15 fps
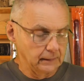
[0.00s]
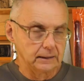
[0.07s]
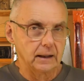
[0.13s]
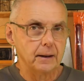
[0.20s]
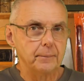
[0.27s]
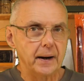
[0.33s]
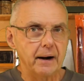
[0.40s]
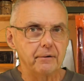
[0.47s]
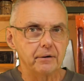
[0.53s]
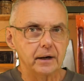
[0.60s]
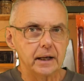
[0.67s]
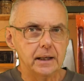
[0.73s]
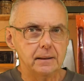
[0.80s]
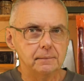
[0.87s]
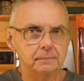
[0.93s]

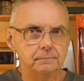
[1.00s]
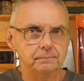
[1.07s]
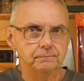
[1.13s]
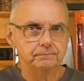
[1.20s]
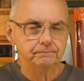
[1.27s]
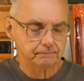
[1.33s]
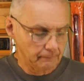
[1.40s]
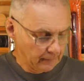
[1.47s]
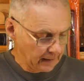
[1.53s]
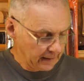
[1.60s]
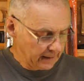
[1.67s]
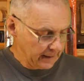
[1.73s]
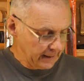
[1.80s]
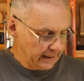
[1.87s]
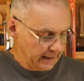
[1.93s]
Apparently.
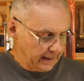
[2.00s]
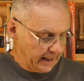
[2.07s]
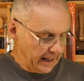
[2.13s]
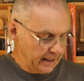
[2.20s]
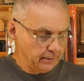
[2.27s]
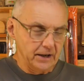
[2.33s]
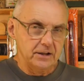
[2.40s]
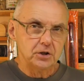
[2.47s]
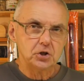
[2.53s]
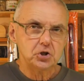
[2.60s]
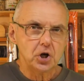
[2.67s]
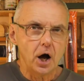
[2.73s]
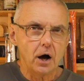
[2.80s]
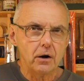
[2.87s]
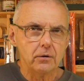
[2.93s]
Anyway, the
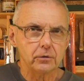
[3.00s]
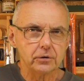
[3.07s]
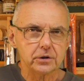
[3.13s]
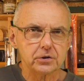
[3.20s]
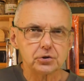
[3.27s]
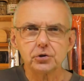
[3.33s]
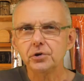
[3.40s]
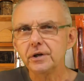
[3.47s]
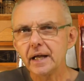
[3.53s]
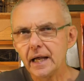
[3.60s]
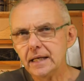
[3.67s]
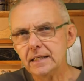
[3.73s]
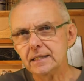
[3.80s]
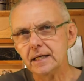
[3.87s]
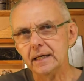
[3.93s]
child has
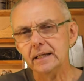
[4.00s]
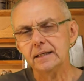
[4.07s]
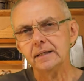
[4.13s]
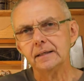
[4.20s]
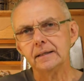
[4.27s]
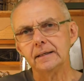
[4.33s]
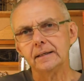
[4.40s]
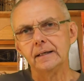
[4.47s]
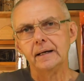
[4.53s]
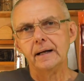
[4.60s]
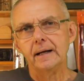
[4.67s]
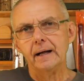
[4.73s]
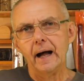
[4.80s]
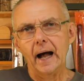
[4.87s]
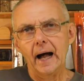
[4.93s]
created
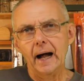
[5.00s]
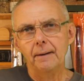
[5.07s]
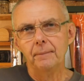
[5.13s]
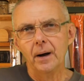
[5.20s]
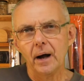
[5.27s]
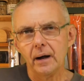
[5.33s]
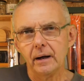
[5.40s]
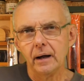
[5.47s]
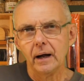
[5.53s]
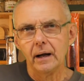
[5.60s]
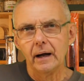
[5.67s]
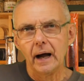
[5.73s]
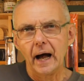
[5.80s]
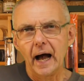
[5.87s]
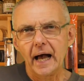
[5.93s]

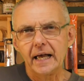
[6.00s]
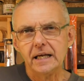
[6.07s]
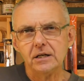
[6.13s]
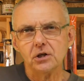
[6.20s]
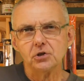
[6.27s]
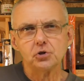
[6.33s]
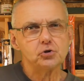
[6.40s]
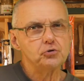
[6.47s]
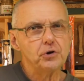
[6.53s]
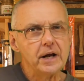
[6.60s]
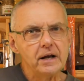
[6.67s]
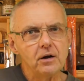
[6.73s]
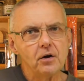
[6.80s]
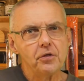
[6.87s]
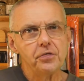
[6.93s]
a
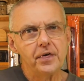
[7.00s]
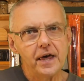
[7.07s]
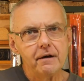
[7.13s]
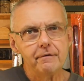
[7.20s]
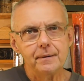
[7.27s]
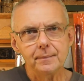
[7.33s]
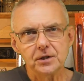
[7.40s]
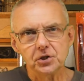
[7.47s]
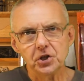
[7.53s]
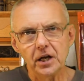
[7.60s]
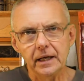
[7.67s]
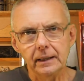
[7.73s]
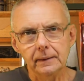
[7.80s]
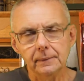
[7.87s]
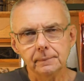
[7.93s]
string theory
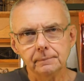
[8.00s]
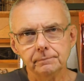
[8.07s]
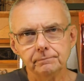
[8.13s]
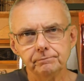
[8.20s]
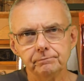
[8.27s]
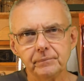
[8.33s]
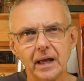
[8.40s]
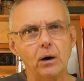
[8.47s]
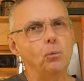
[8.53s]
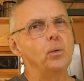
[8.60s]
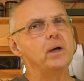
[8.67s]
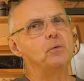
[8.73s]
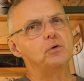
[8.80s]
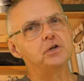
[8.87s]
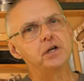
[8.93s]
machine. Now,
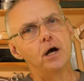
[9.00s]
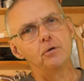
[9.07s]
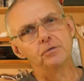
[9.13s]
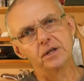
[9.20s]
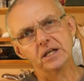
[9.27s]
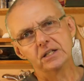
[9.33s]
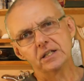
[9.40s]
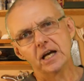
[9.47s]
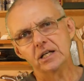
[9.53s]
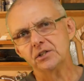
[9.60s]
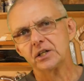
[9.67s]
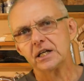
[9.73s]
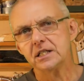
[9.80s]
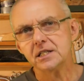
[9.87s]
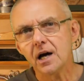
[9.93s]
we would know this as a
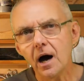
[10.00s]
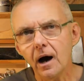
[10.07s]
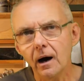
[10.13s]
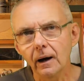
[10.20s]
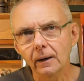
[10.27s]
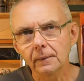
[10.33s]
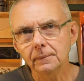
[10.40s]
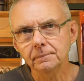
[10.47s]
guitar.